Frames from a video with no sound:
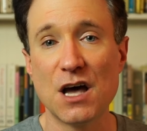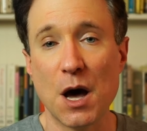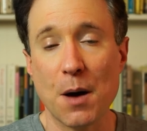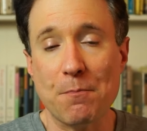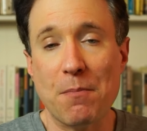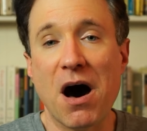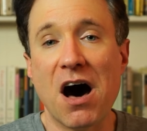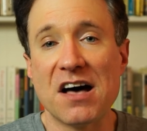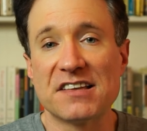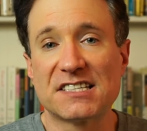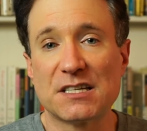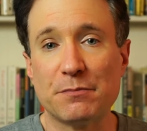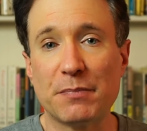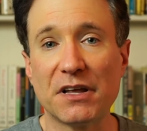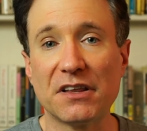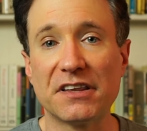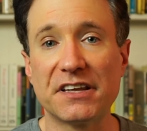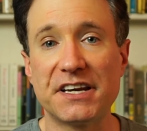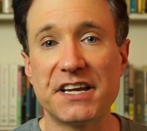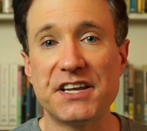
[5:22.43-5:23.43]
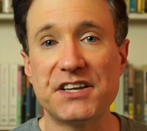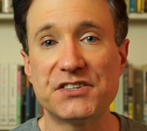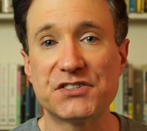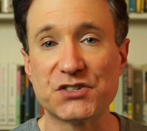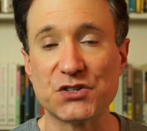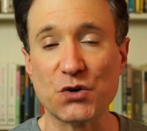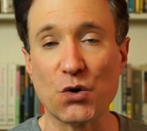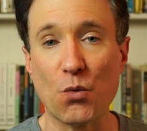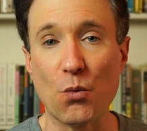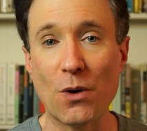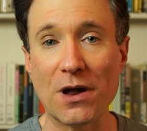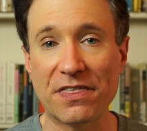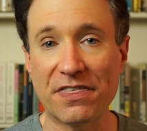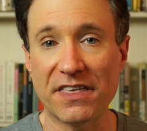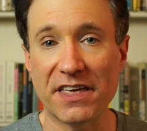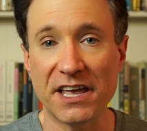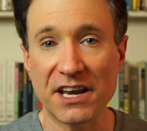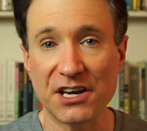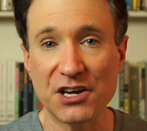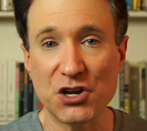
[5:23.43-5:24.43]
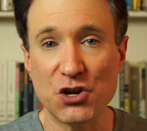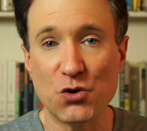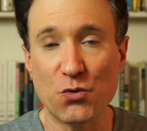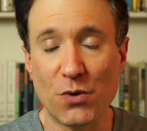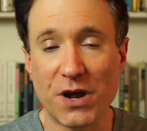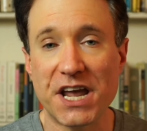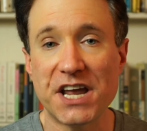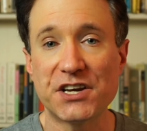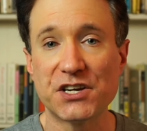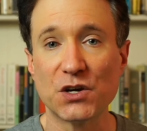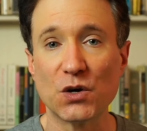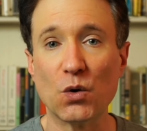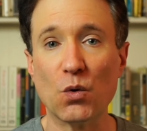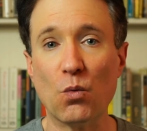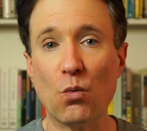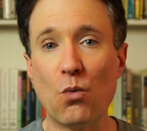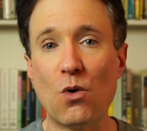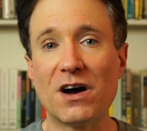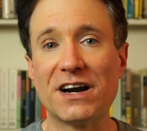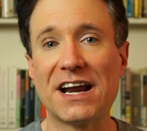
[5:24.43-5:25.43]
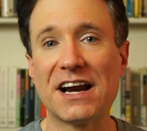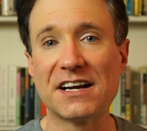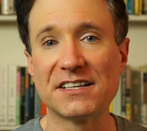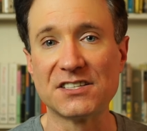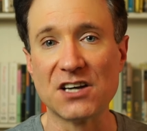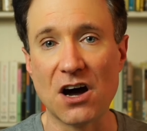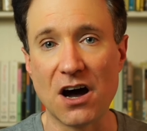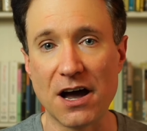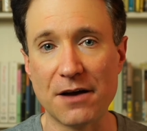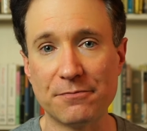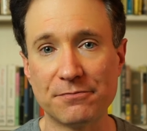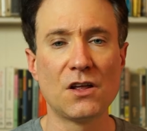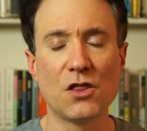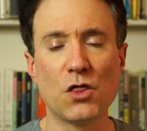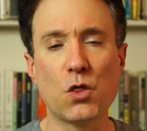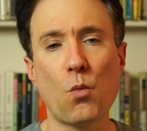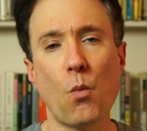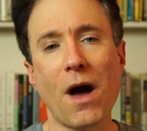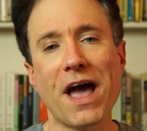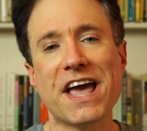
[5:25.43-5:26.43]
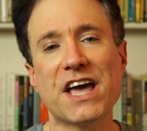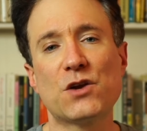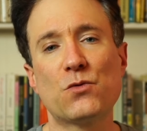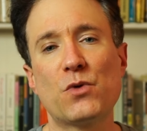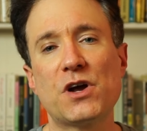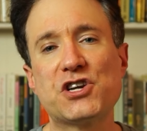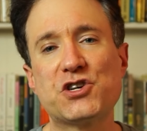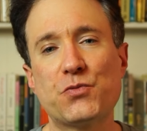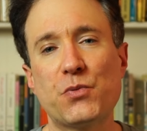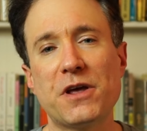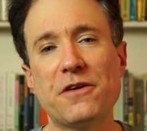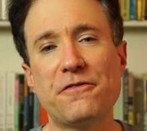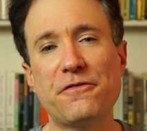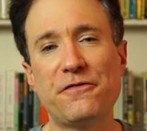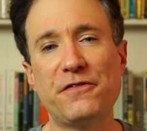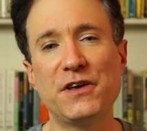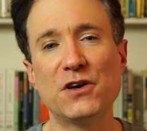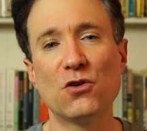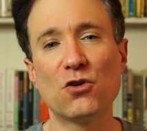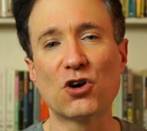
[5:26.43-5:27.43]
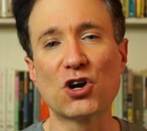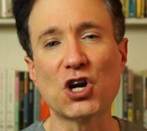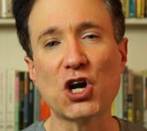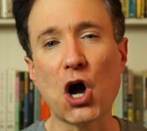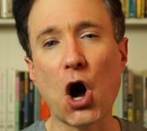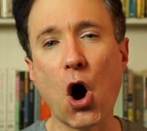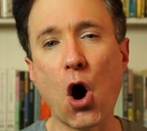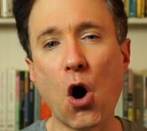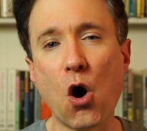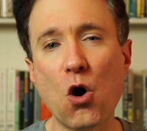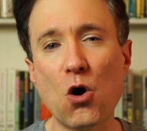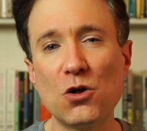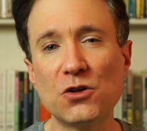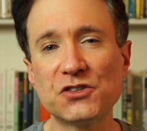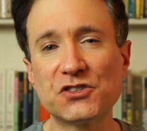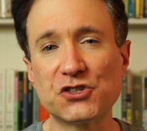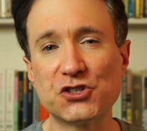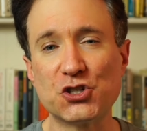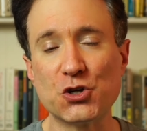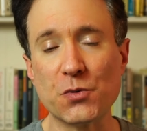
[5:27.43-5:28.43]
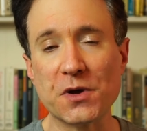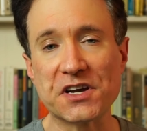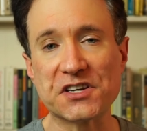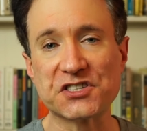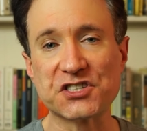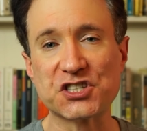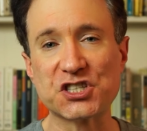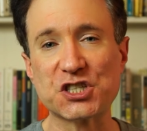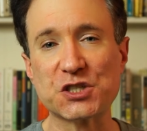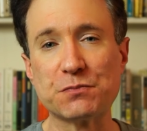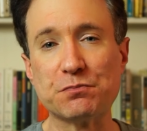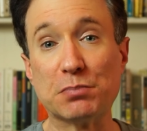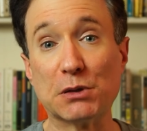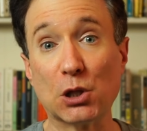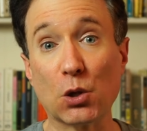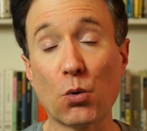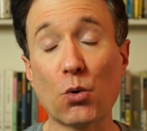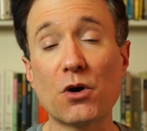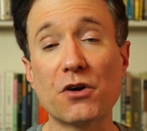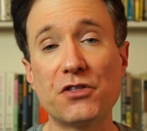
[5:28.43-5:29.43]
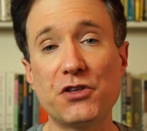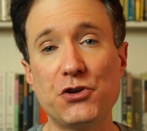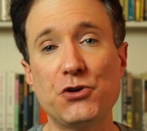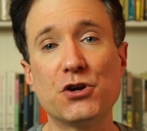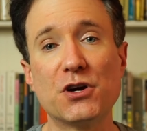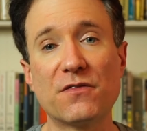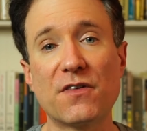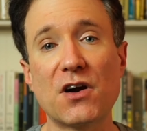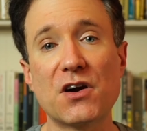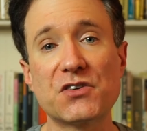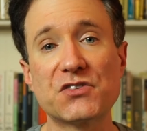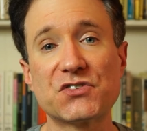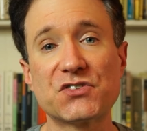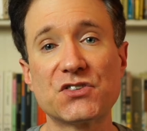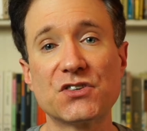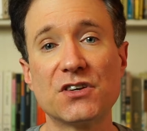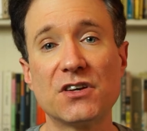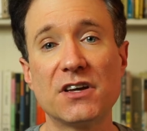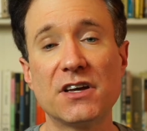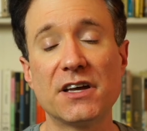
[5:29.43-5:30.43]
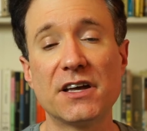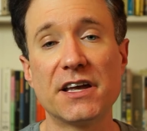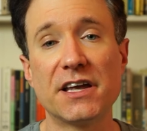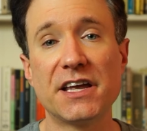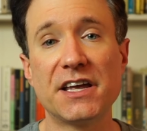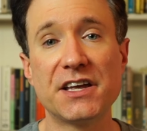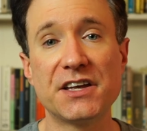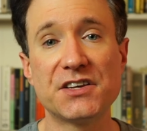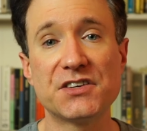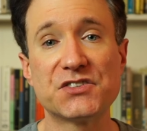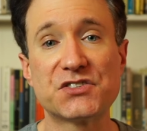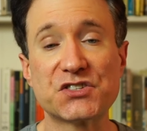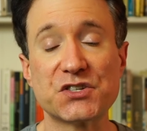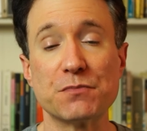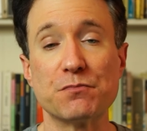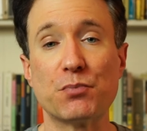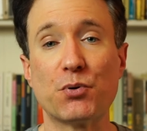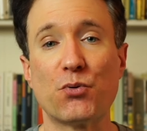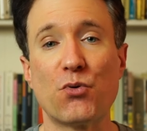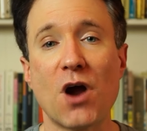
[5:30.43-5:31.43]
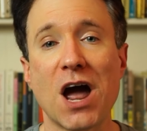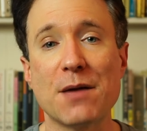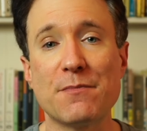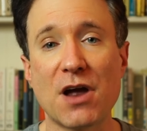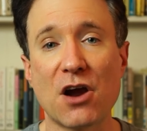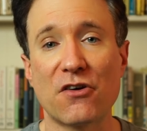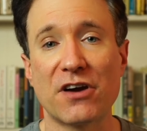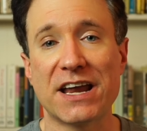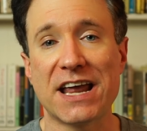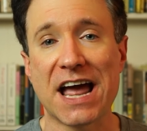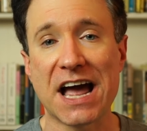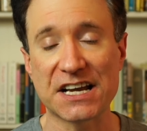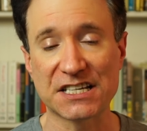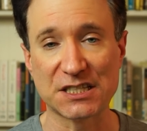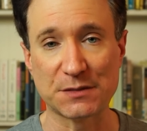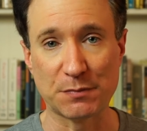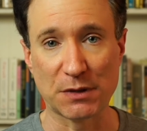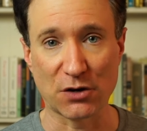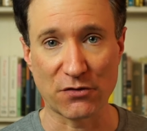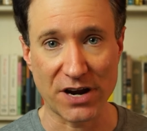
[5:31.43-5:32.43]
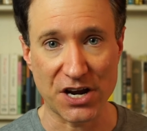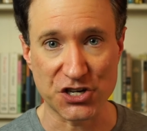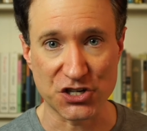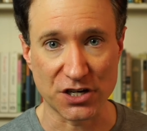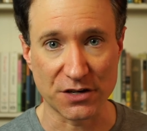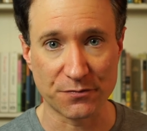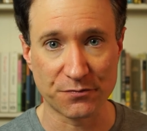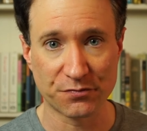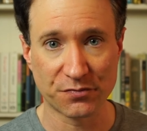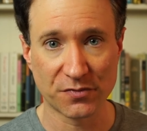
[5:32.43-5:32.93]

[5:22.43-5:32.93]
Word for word: possibilities within Nuit one at a time. The way in which we feel called to explore the universe is primary exploration.